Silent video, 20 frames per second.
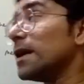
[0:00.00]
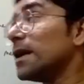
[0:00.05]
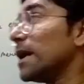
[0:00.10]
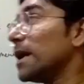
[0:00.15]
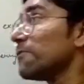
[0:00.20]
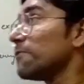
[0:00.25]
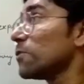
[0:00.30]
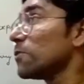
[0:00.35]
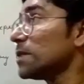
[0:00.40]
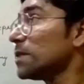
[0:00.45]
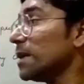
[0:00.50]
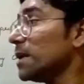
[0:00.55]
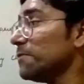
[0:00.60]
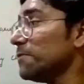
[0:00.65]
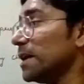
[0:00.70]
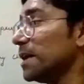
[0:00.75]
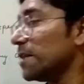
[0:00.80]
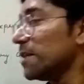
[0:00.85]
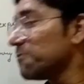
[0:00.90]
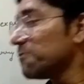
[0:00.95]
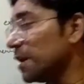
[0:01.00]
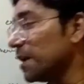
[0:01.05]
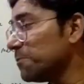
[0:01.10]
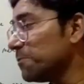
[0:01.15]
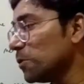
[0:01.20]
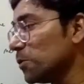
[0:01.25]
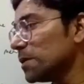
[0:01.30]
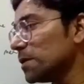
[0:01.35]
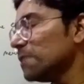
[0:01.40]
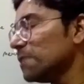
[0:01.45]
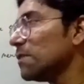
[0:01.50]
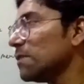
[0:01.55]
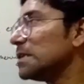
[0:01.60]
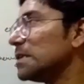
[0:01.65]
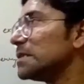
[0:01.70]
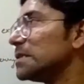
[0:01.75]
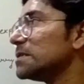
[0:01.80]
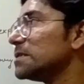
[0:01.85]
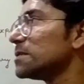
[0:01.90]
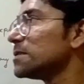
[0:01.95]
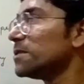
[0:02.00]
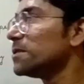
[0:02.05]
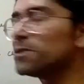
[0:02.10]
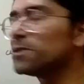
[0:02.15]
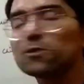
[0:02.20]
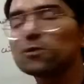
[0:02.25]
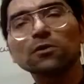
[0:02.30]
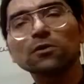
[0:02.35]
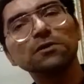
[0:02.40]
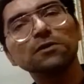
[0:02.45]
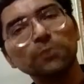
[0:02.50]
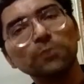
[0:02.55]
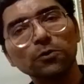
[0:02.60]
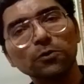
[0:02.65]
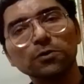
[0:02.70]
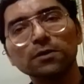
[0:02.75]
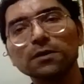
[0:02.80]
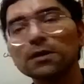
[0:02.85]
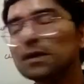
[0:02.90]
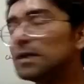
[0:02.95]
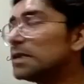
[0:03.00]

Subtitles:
and for that we have 5 poetic devices written on the board,